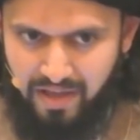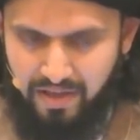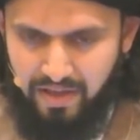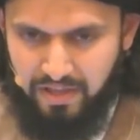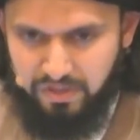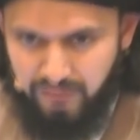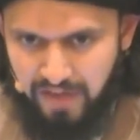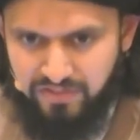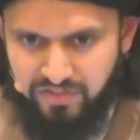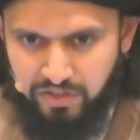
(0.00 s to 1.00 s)
is
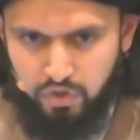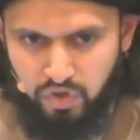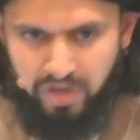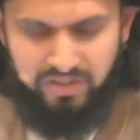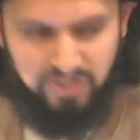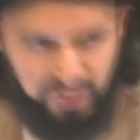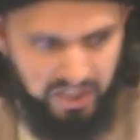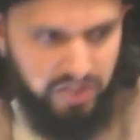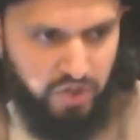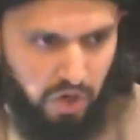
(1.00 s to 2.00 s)
fasting trying to
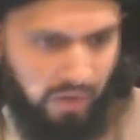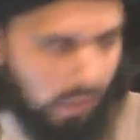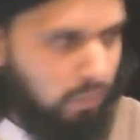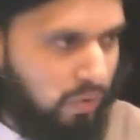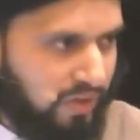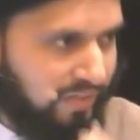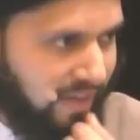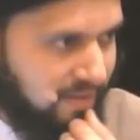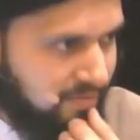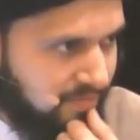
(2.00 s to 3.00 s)
change our outlook on
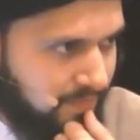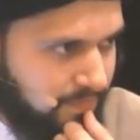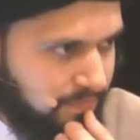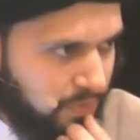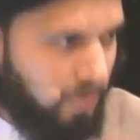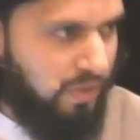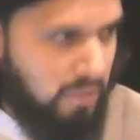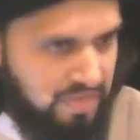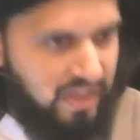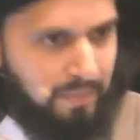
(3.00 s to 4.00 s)
life, the way that we
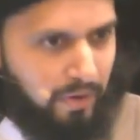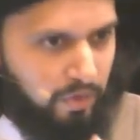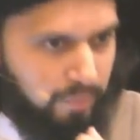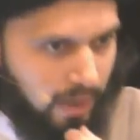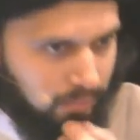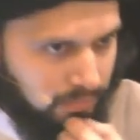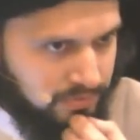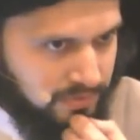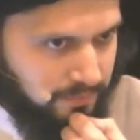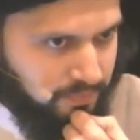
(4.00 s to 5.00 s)
think about our problems?
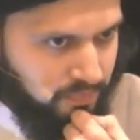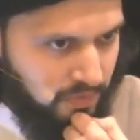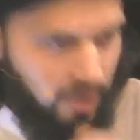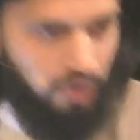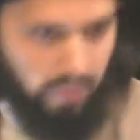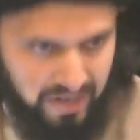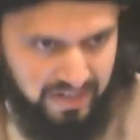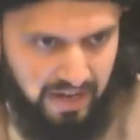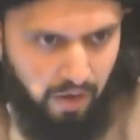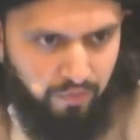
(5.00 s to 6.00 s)
Right
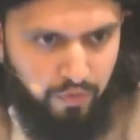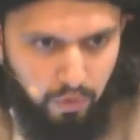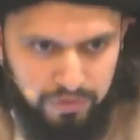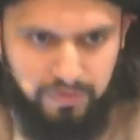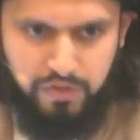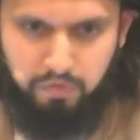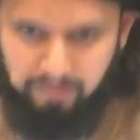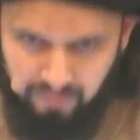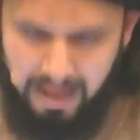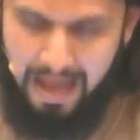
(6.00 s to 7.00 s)
now, for those of us who
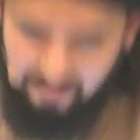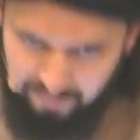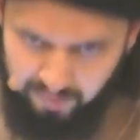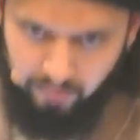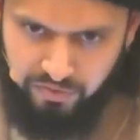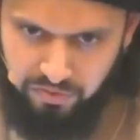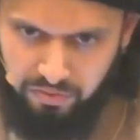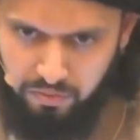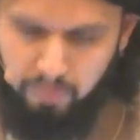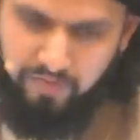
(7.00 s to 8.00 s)

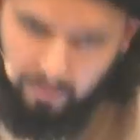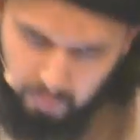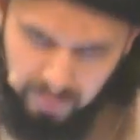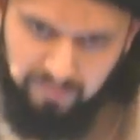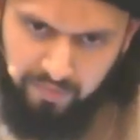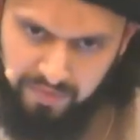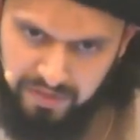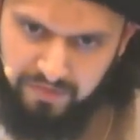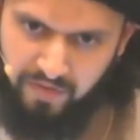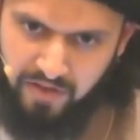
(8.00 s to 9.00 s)
felt weak for this
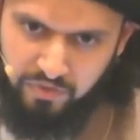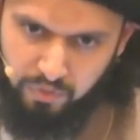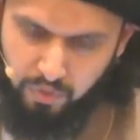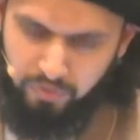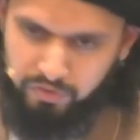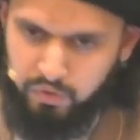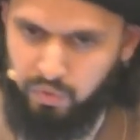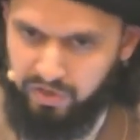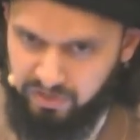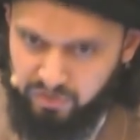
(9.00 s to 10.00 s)
fast, or those of us who are
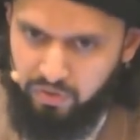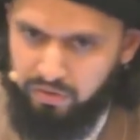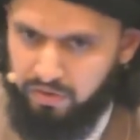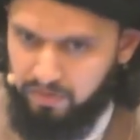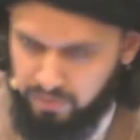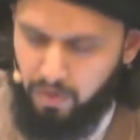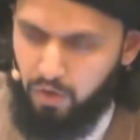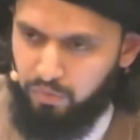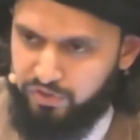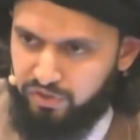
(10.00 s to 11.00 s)
going to start tomorrow,
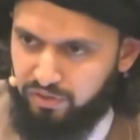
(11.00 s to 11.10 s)
inshallah,